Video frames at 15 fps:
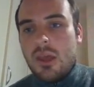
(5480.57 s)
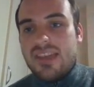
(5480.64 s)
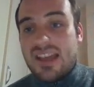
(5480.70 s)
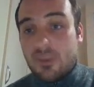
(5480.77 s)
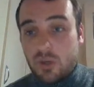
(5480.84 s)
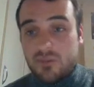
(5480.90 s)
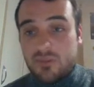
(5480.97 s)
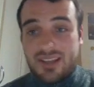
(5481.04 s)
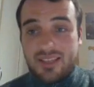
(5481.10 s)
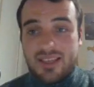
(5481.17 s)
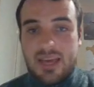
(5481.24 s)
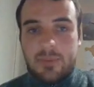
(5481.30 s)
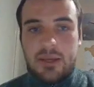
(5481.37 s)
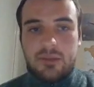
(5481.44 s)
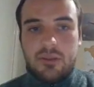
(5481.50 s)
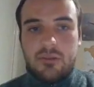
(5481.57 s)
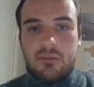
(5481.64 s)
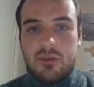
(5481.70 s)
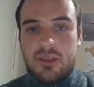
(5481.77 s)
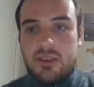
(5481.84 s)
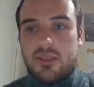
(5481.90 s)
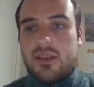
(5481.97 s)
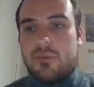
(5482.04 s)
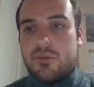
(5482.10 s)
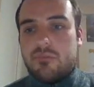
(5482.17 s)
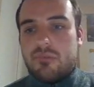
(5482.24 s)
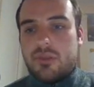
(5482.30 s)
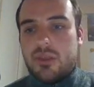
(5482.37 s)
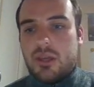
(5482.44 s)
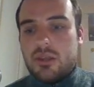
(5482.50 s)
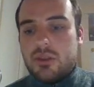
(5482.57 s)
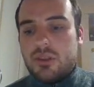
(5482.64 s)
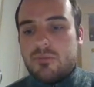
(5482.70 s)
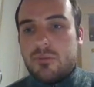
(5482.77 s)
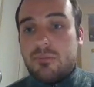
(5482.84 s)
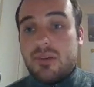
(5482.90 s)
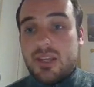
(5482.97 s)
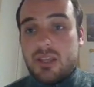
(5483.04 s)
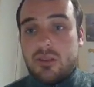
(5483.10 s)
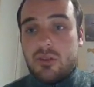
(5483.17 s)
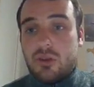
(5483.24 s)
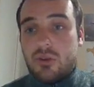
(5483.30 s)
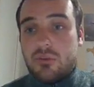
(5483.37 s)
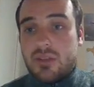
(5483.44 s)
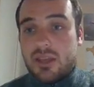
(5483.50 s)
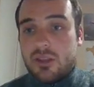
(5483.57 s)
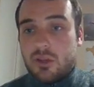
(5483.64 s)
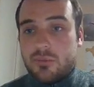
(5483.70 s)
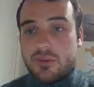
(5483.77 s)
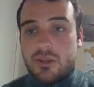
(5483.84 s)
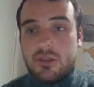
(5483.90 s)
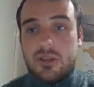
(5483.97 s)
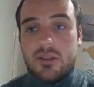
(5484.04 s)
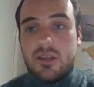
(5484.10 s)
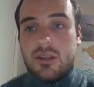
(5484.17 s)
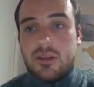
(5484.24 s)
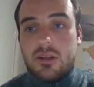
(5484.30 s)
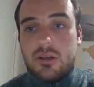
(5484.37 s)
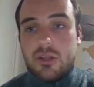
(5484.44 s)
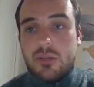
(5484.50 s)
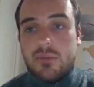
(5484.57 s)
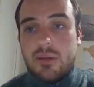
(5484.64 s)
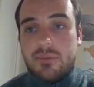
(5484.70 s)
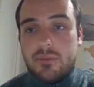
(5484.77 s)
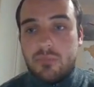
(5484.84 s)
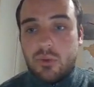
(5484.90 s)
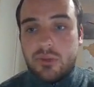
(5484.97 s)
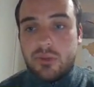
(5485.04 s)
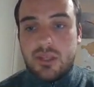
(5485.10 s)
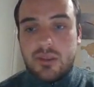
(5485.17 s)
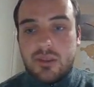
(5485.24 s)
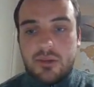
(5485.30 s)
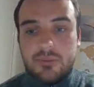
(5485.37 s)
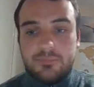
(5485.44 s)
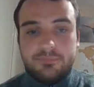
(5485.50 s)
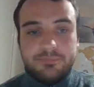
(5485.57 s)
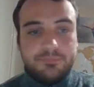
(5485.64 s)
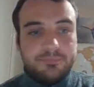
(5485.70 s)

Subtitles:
That's all I'm going to say about the interception procedures. Please do take the opportunity to look them up in more detail.